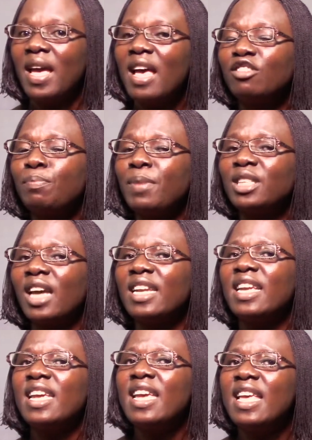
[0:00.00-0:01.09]

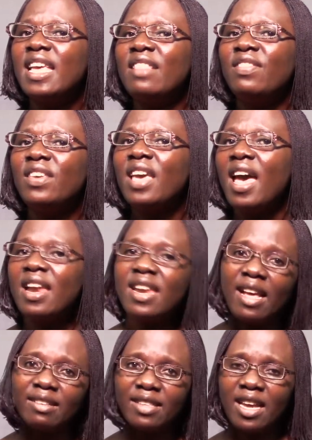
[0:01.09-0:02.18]
especially in the
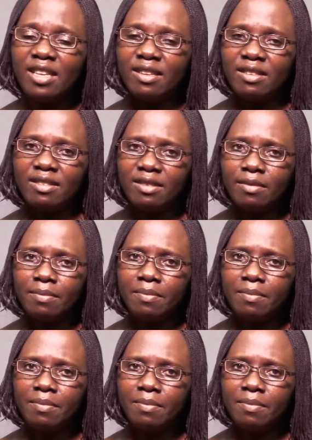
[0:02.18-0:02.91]
earlier stages.